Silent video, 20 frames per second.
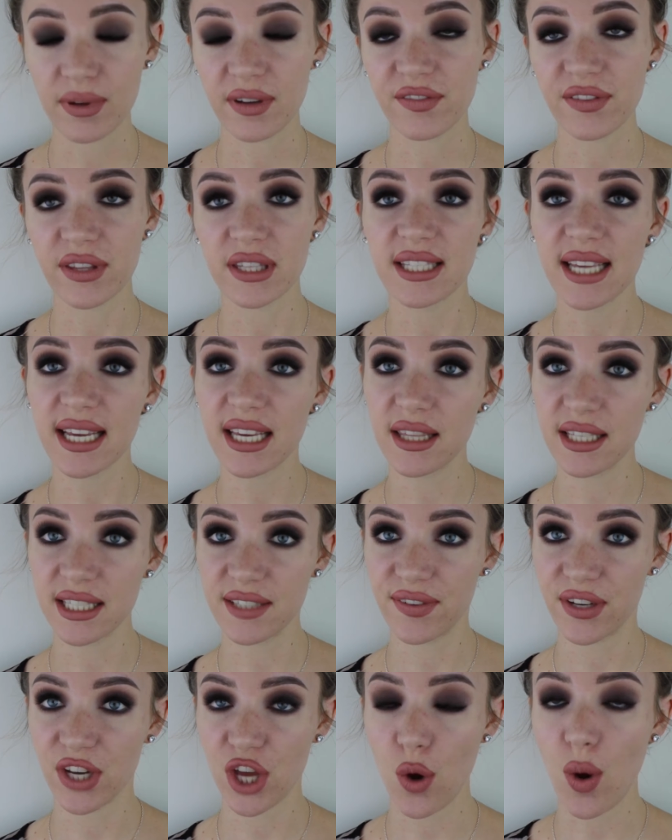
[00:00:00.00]
But for the sake of
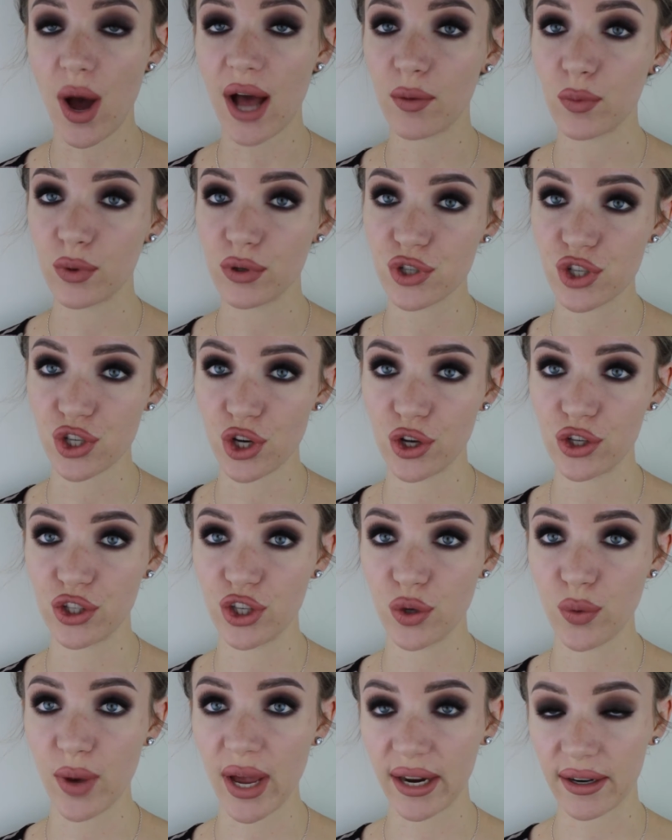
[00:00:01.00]
this video, I will show
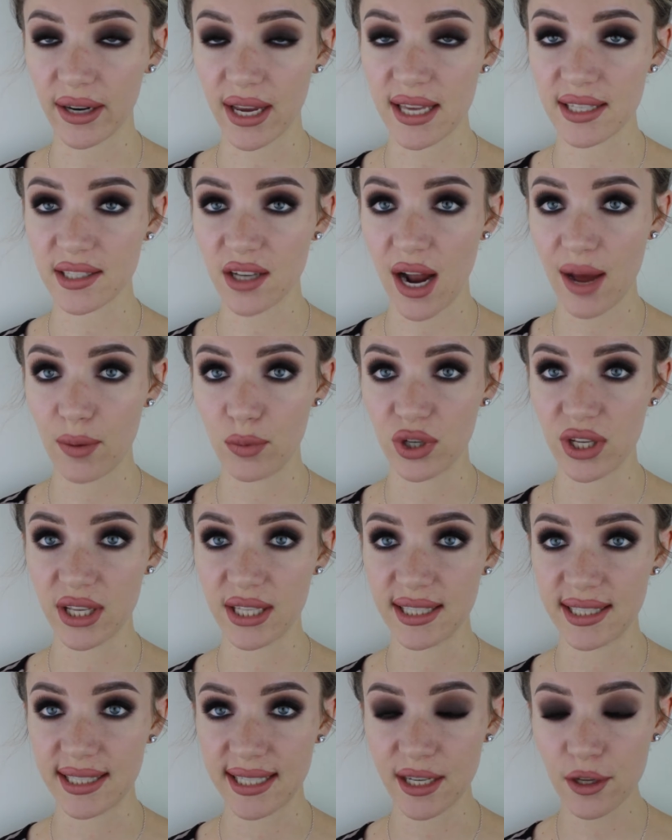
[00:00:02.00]
you areas that I would
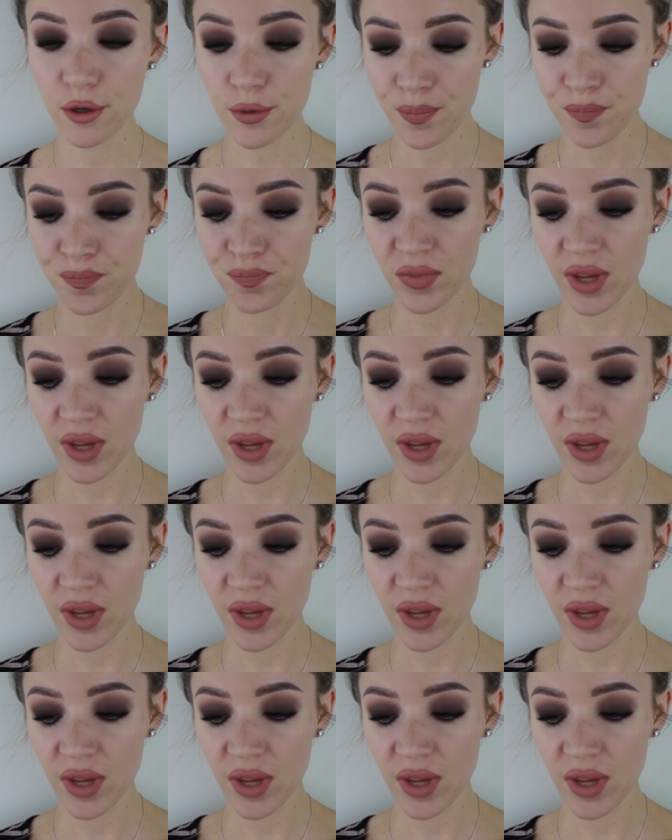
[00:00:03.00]
conceal.